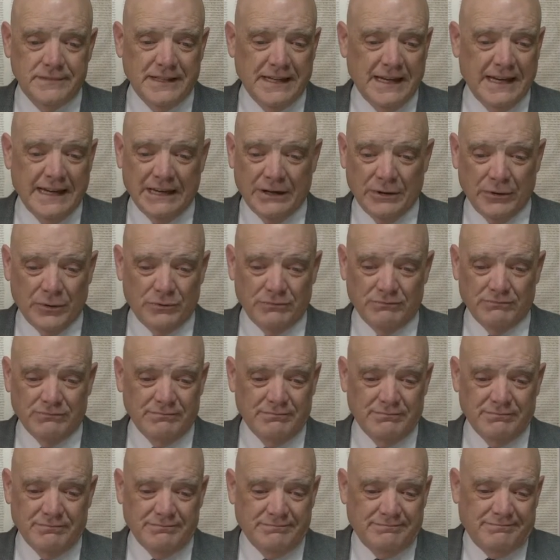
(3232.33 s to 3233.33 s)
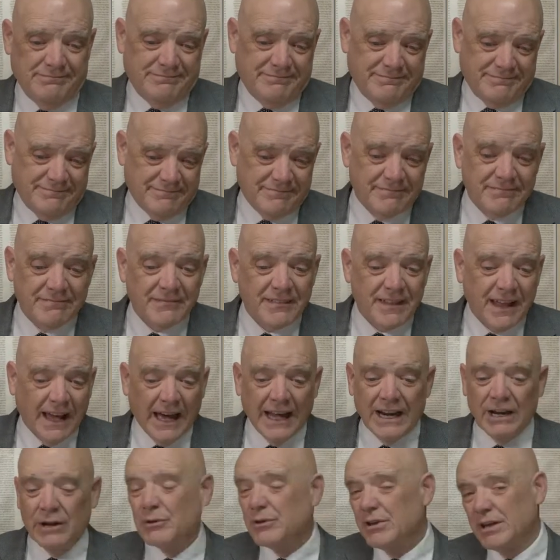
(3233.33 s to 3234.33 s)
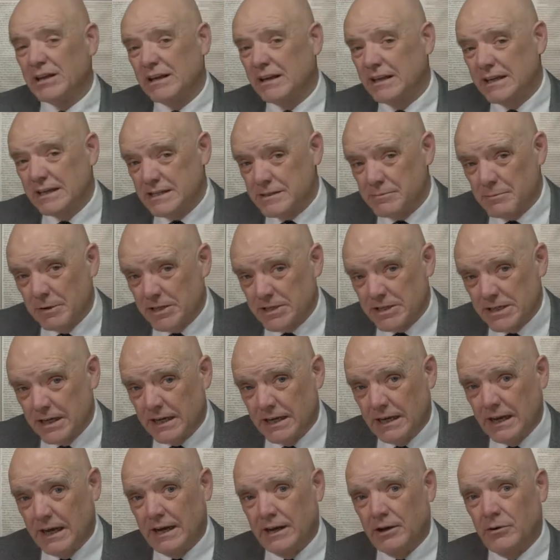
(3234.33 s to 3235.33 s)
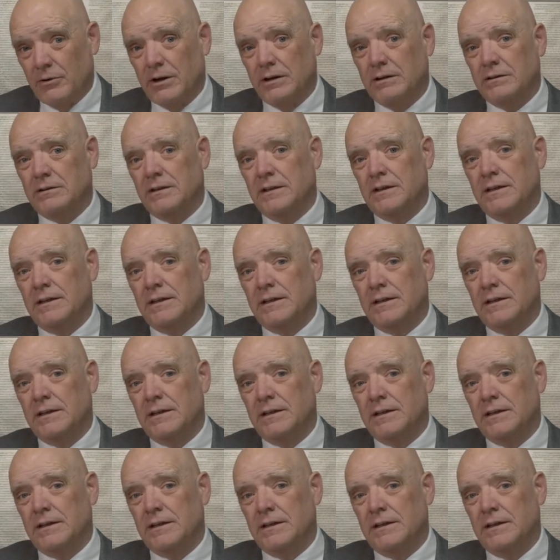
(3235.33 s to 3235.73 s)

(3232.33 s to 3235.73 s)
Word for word: I don't I don't think he gets much out of Iowa.